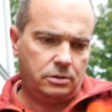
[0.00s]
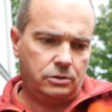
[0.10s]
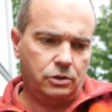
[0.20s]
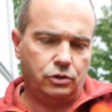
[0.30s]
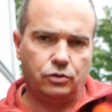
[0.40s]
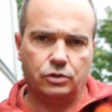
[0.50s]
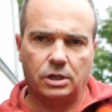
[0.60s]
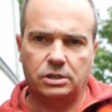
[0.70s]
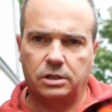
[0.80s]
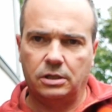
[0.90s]
just use
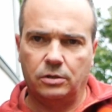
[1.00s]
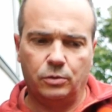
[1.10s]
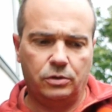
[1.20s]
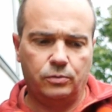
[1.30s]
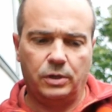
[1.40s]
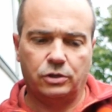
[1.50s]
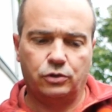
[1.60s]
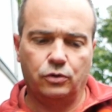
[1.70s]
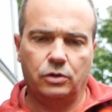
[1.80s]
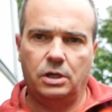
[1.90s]
this like you would with a
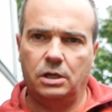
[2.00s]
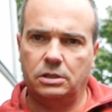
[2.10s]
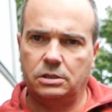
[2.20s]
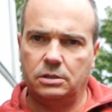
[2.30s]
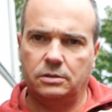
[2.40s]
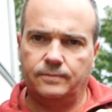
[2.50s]
suitcase,